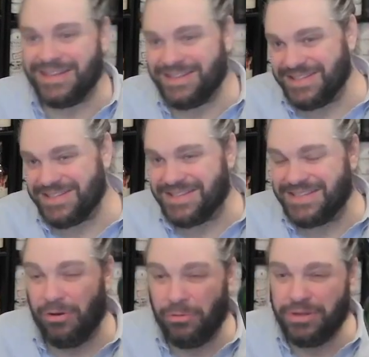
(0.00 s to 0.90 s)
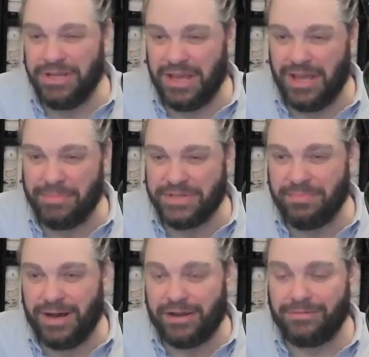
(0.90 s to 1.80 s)
And since this only came as a
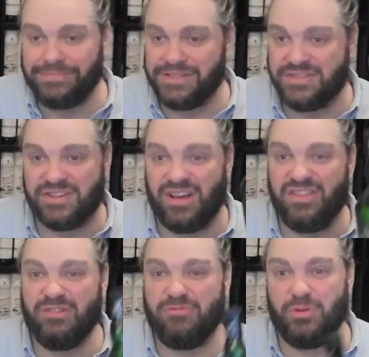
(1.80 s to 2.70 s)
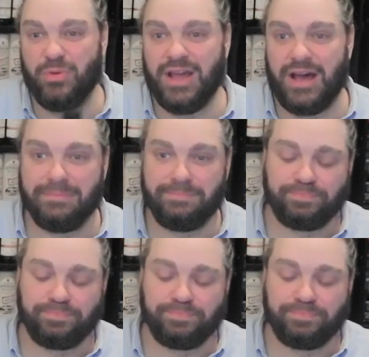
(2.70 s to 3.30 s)
bottle, this is all the info we got.